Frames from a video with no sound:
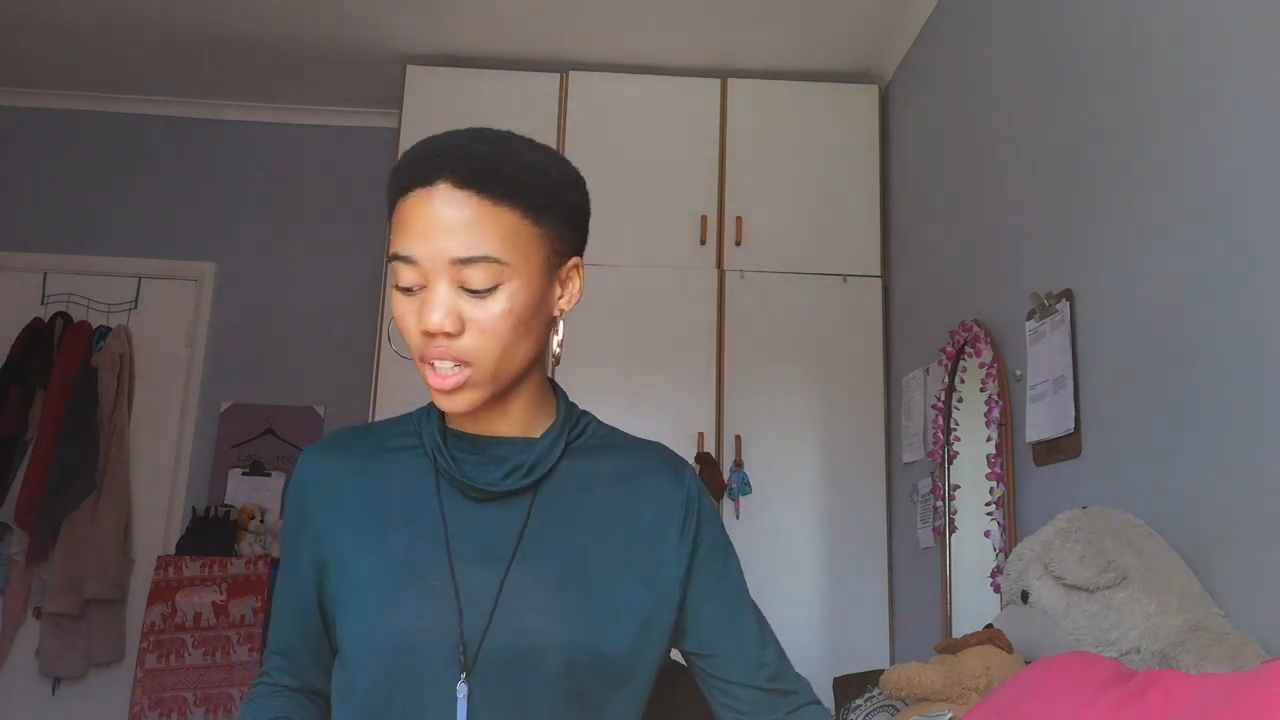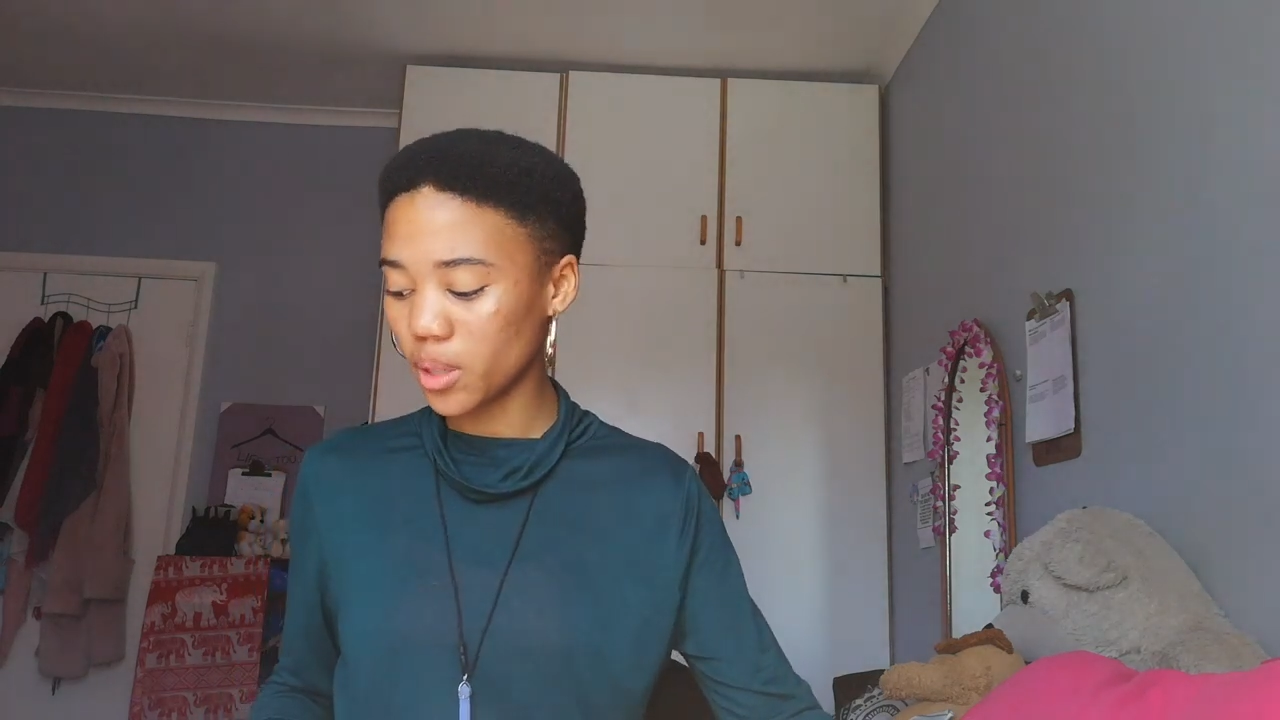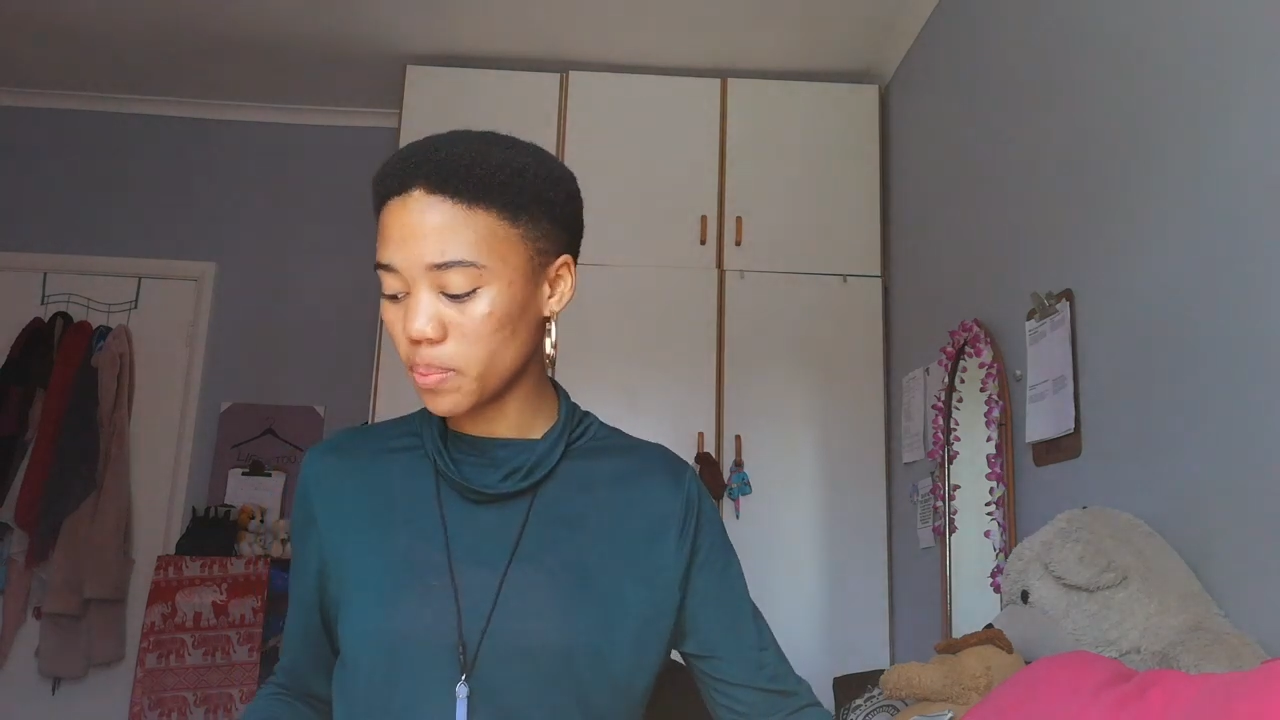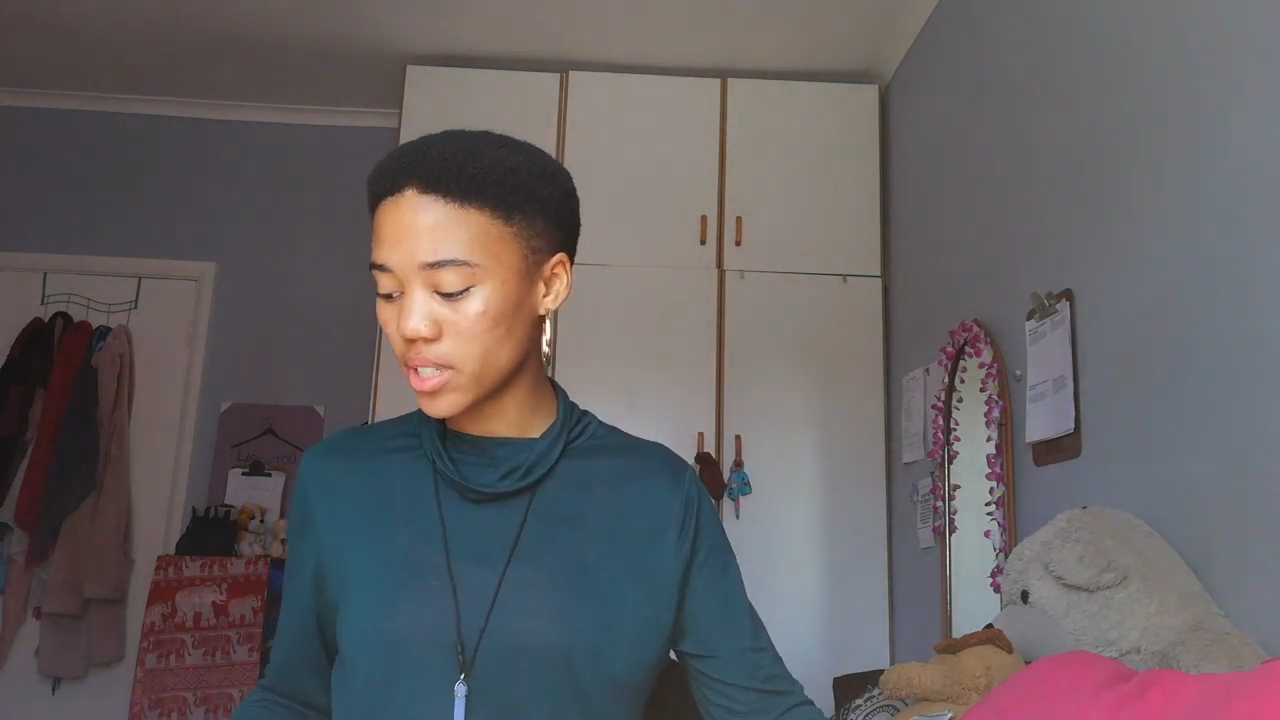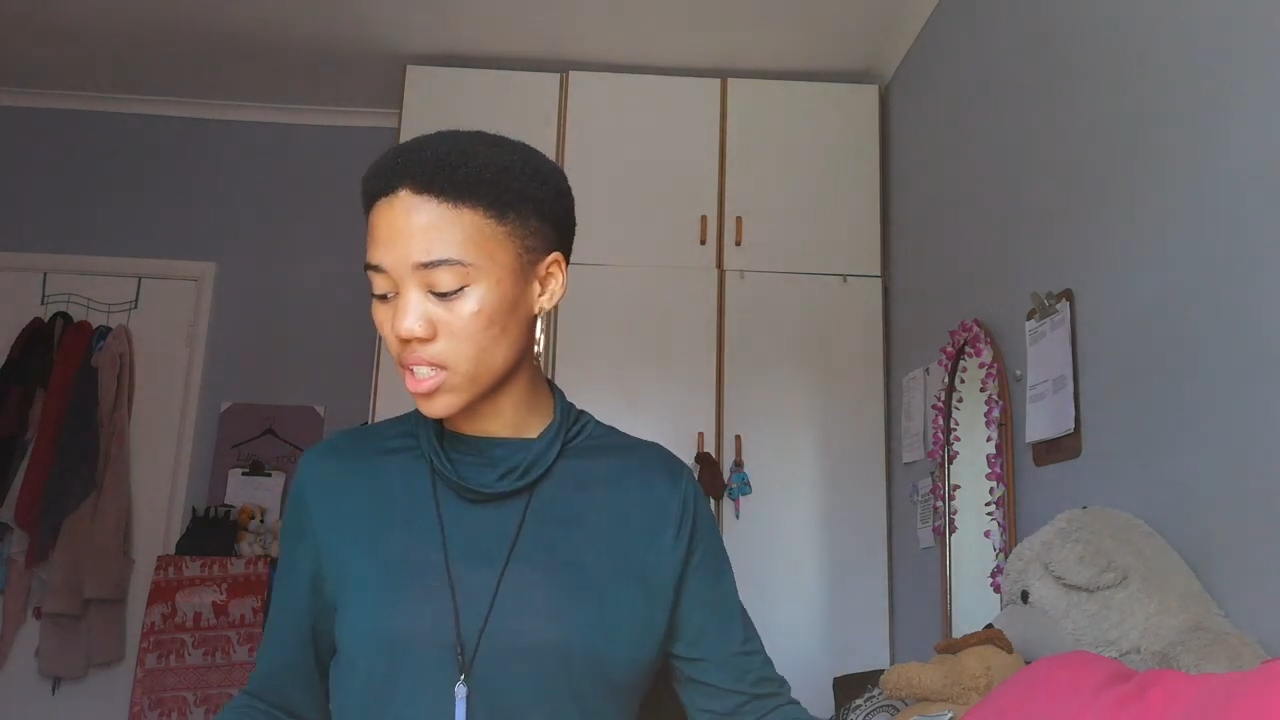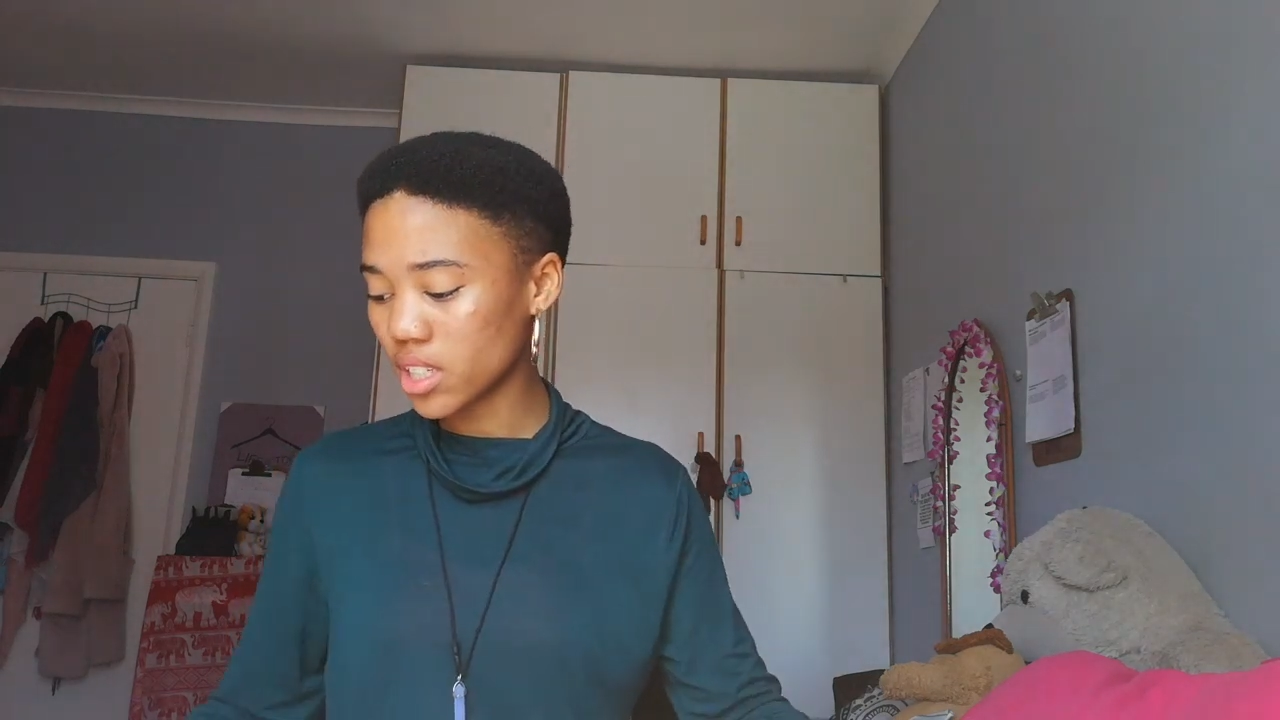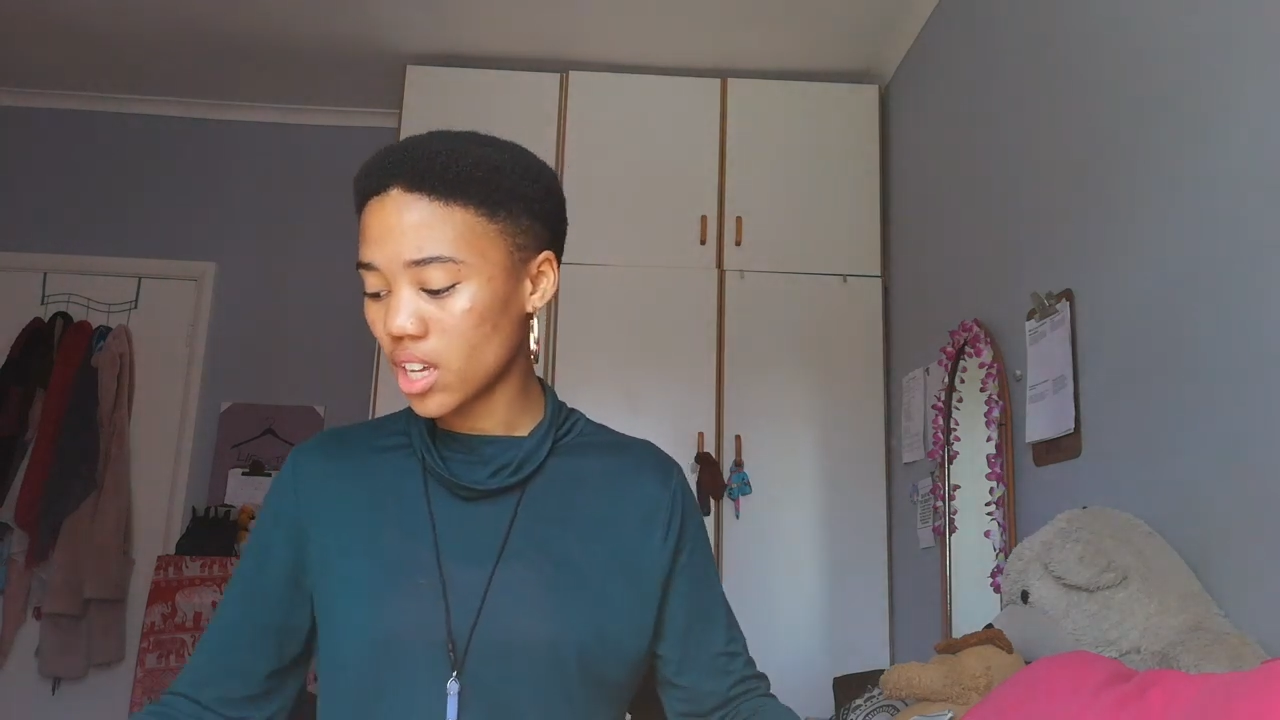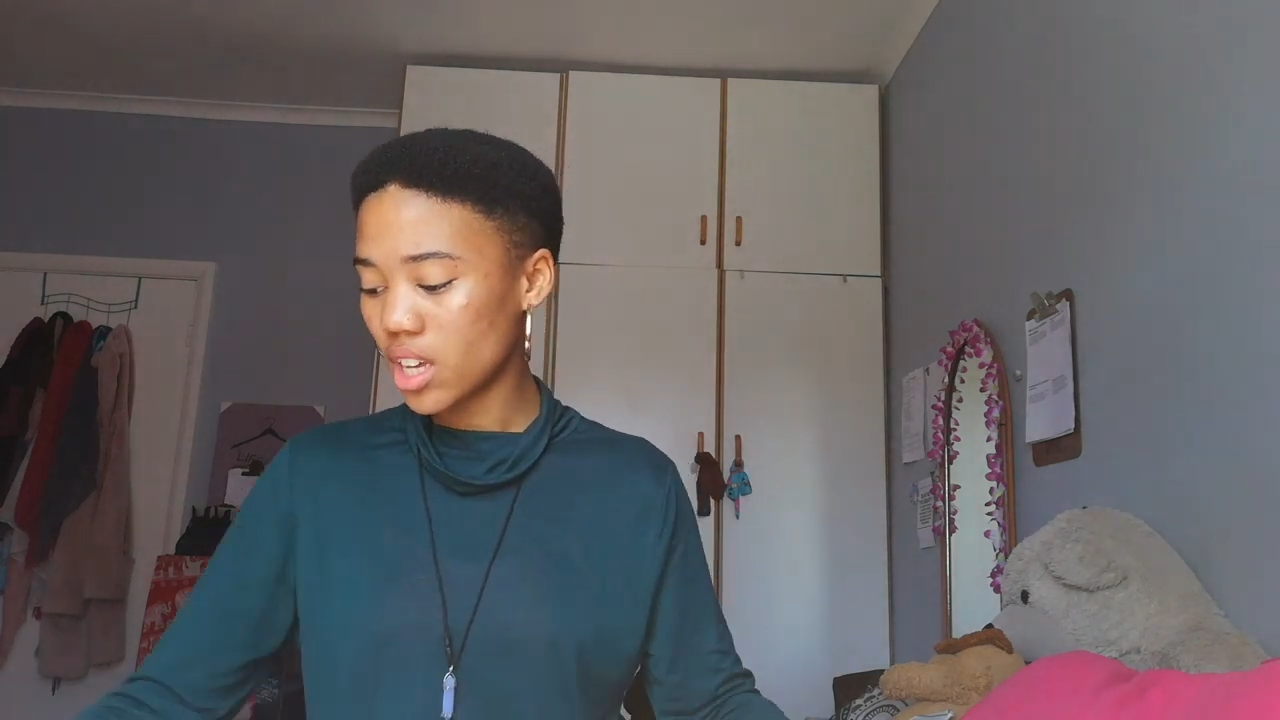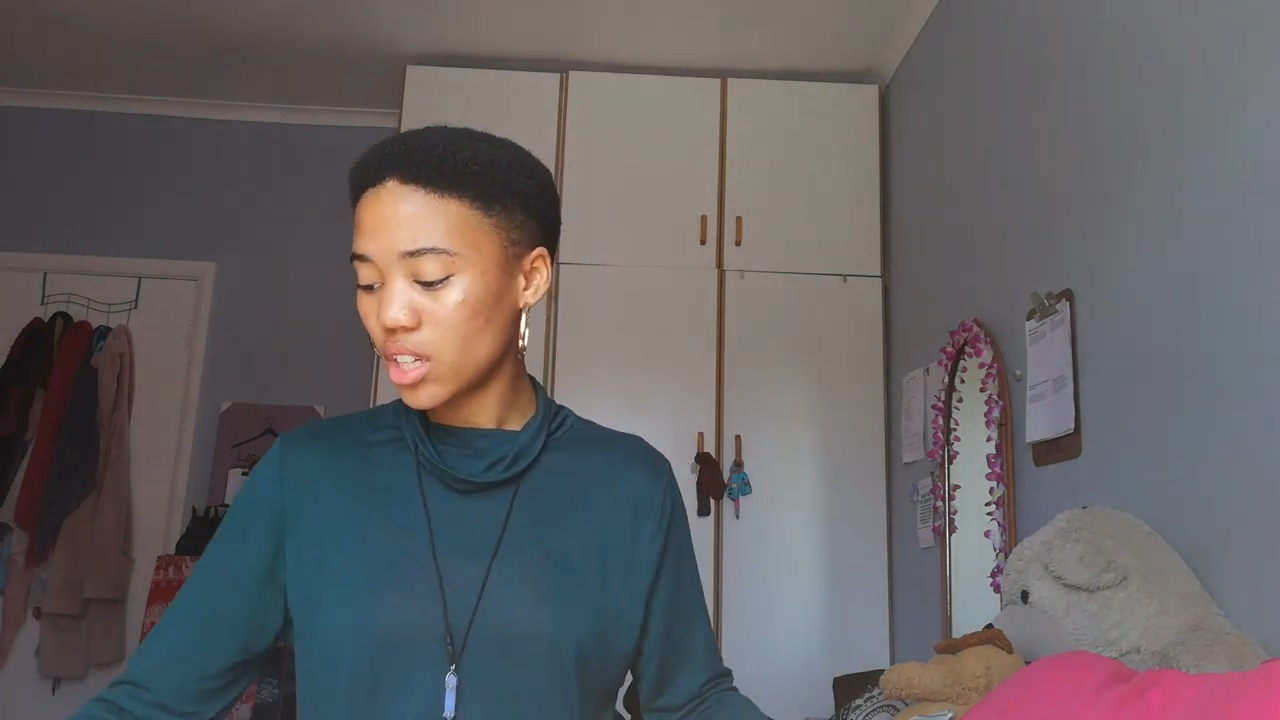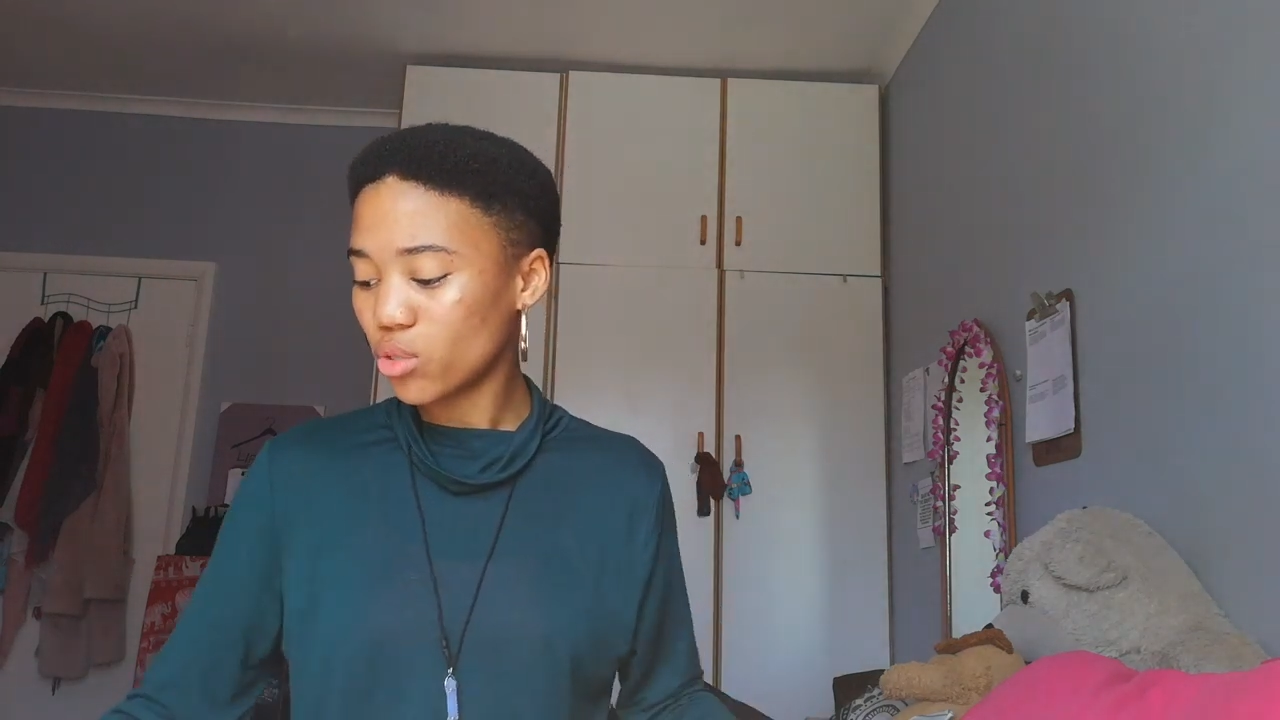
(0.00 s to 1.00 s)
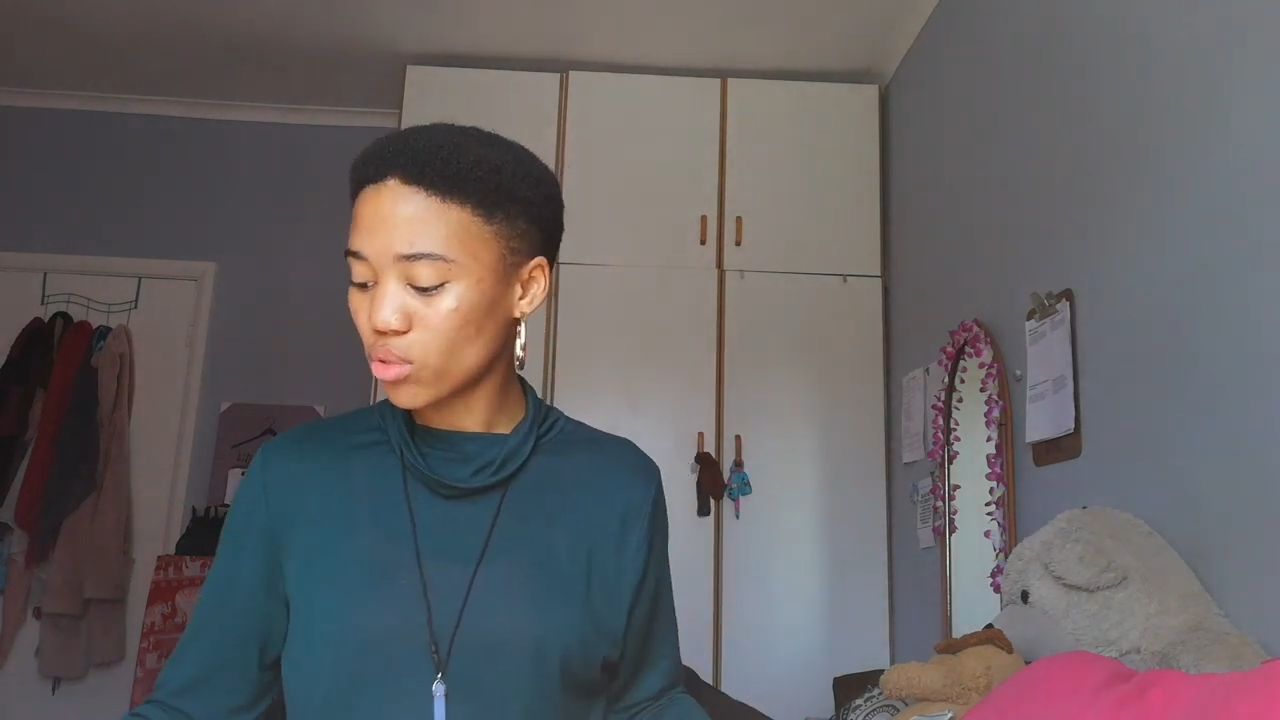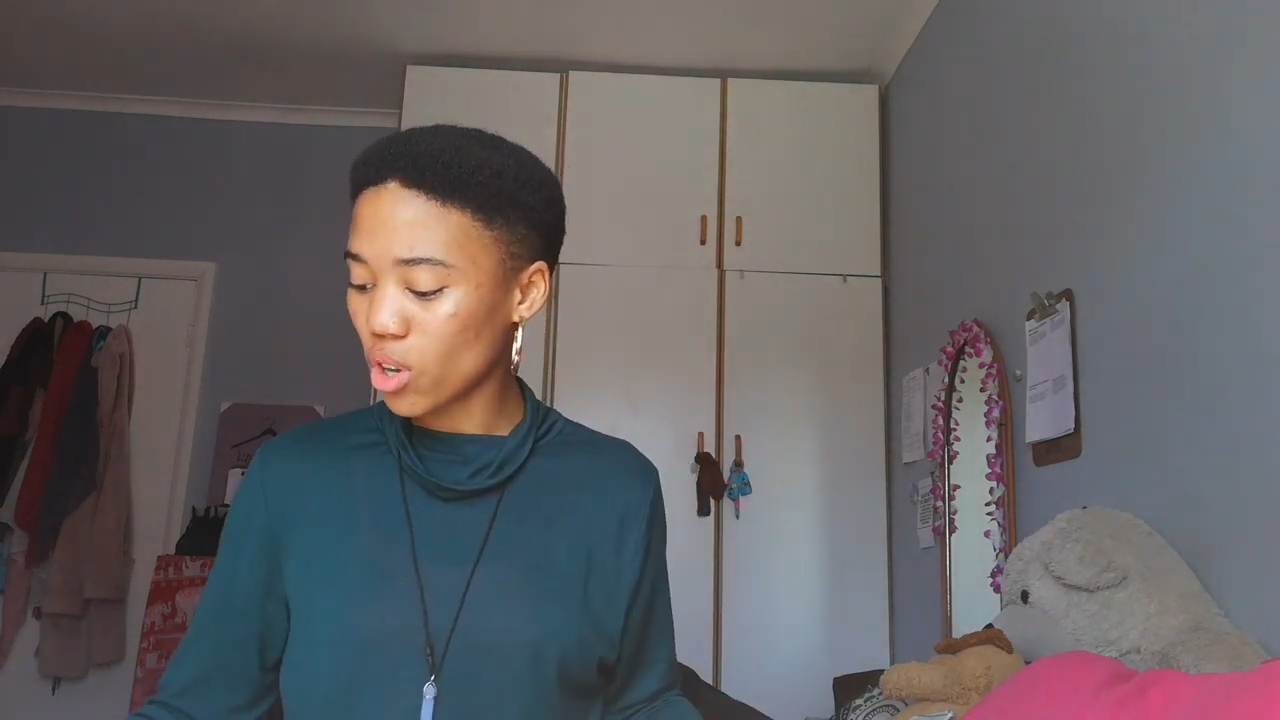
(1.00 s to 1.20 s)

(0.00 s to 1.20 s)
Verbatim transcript: lips, you